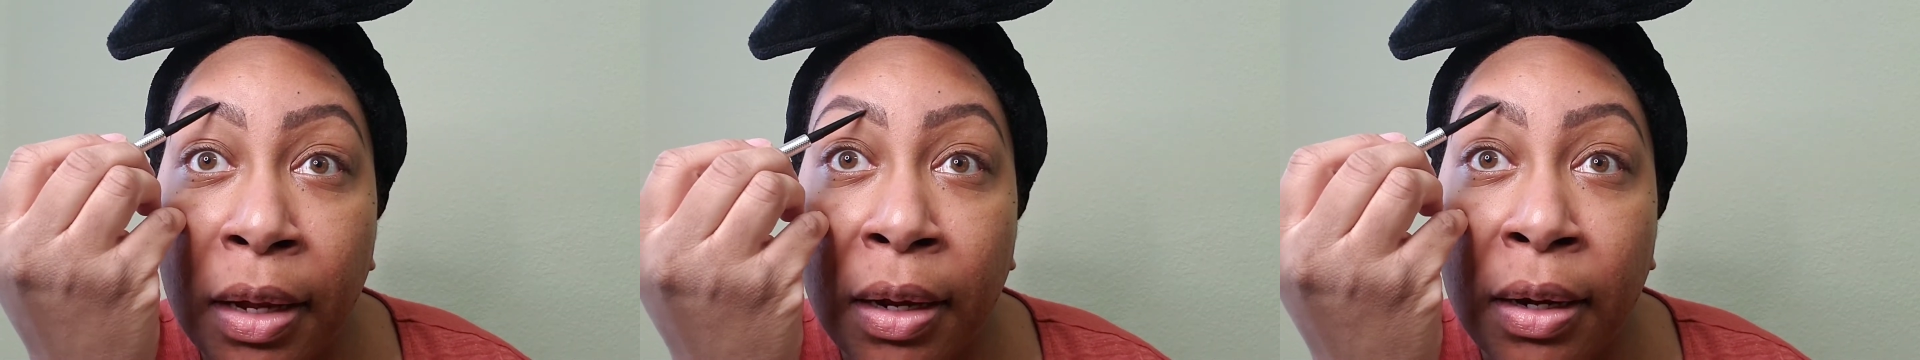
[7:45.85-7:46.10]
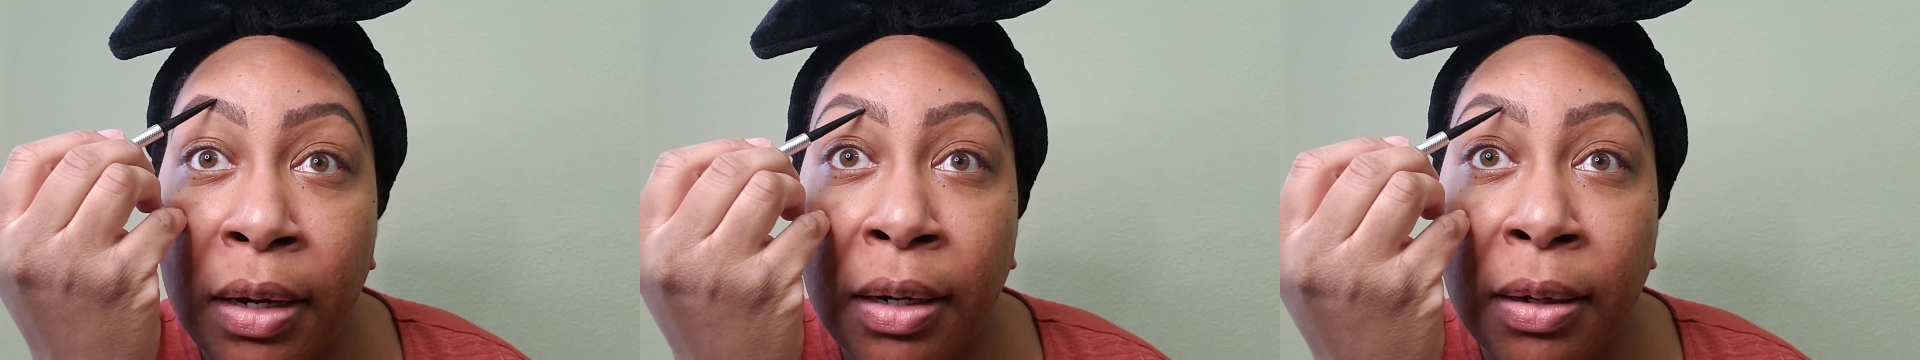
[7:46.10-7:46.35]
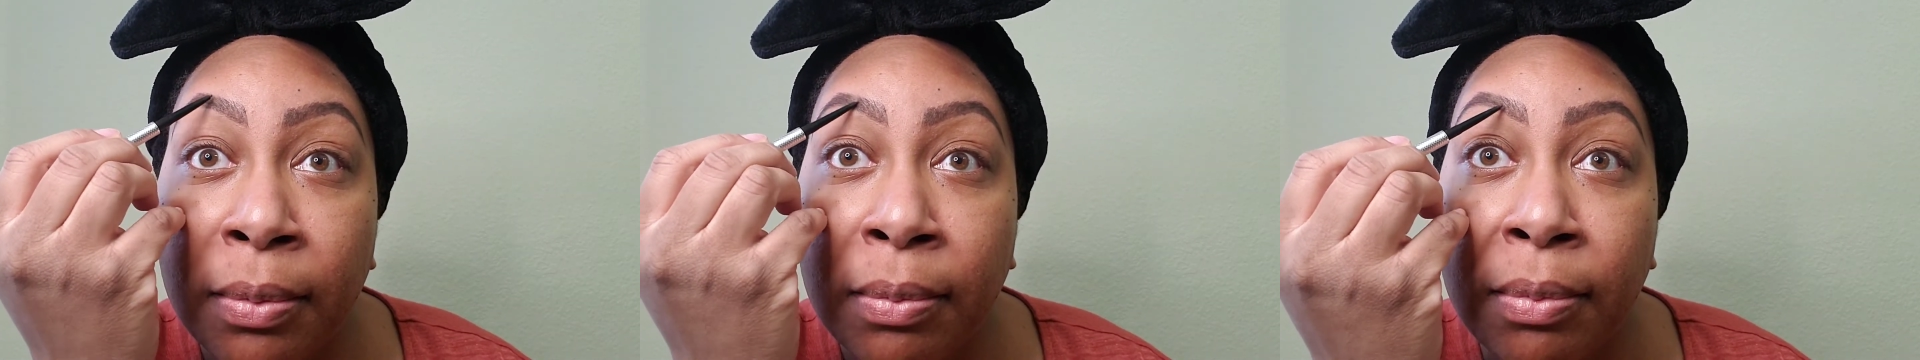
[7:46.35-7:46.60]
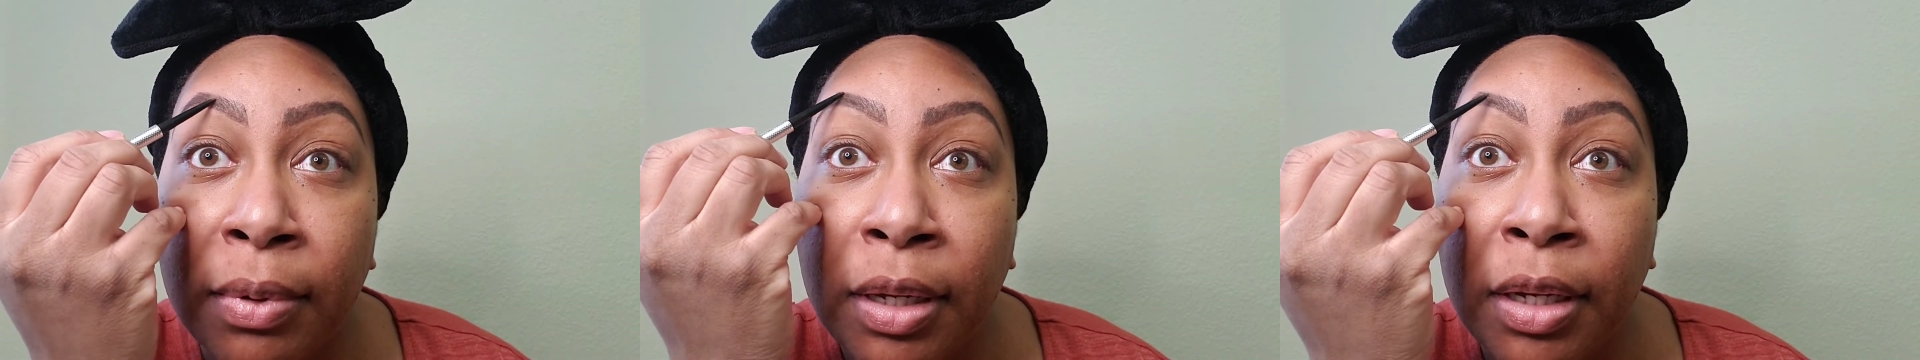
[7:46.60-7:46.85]

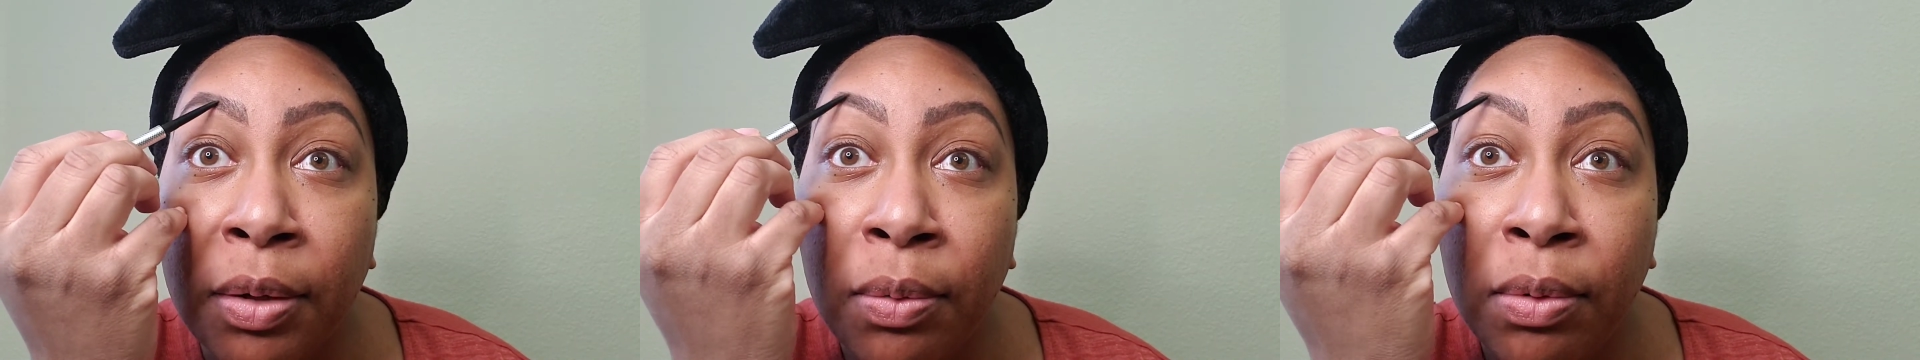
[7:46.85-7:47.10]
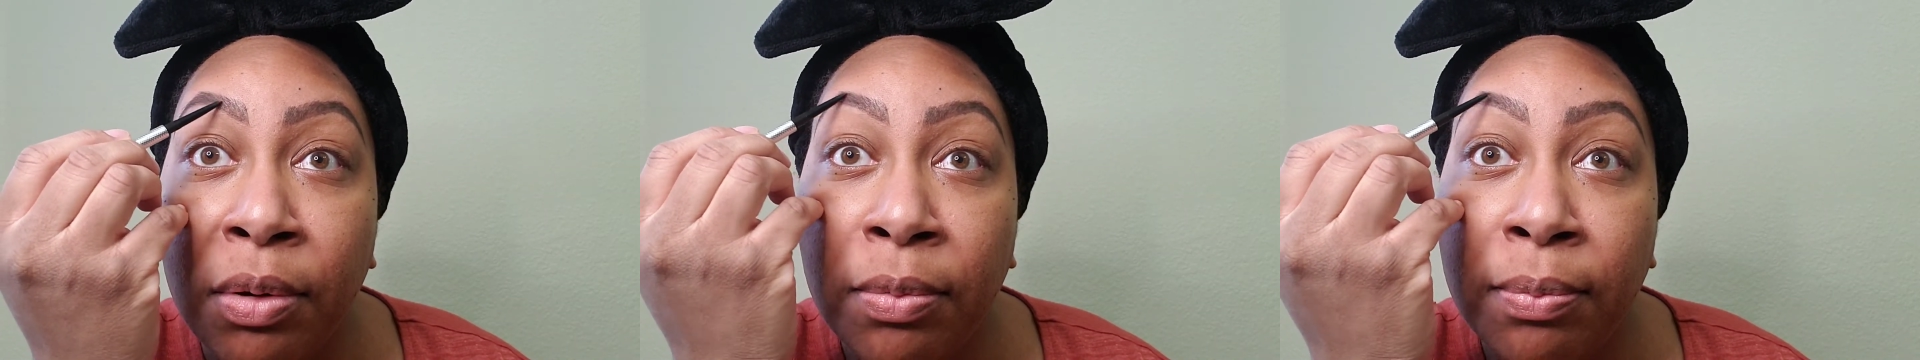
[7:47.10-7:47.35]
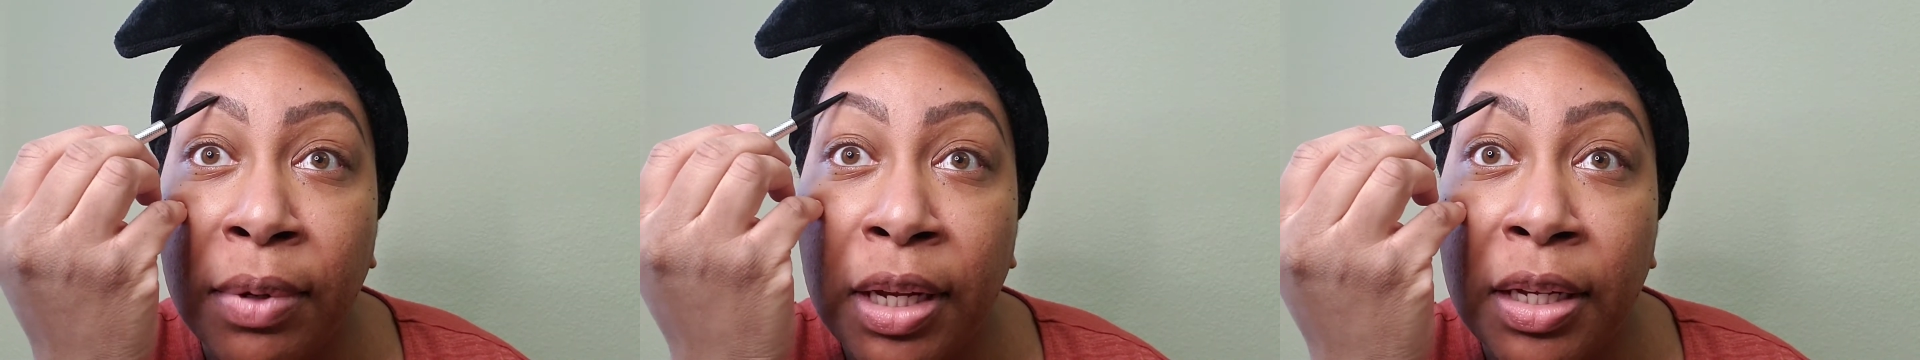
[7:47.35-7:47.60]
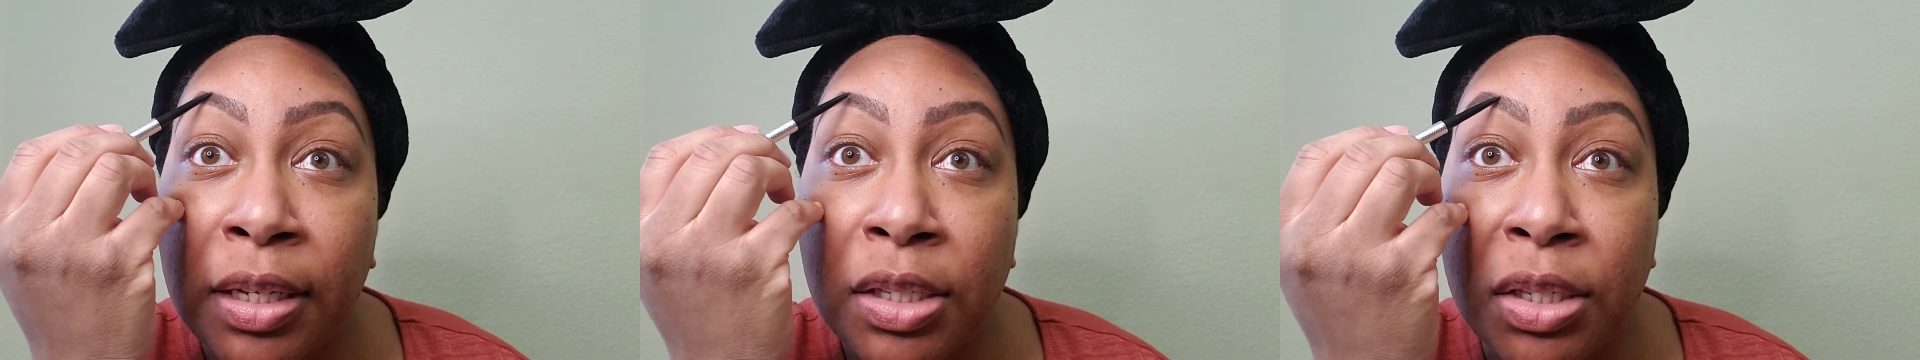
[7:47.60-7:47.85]
And it won't
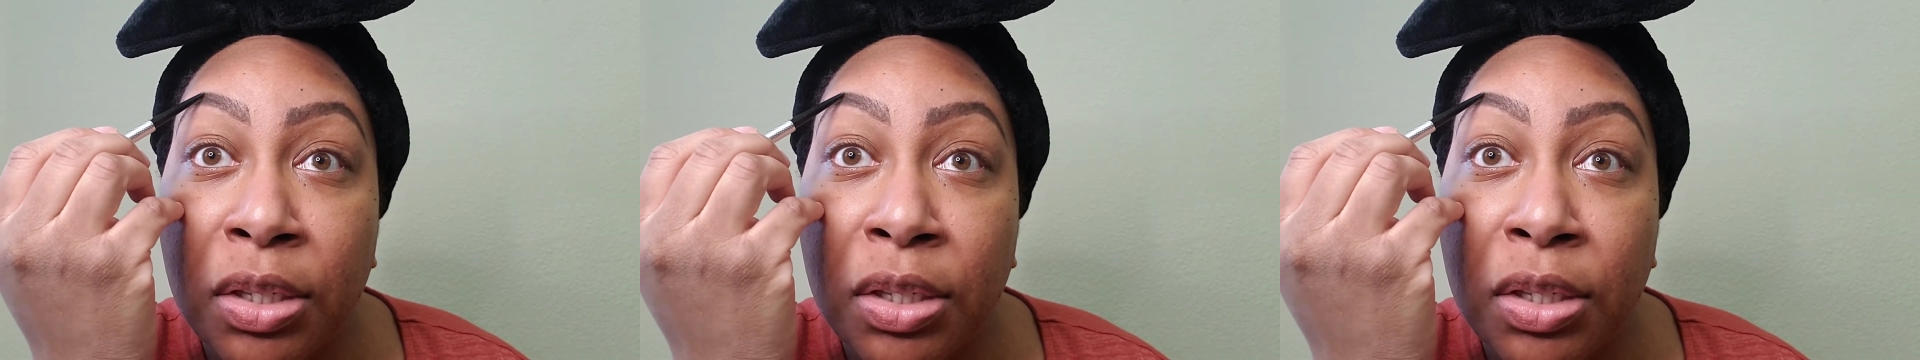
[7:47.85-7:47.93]
make it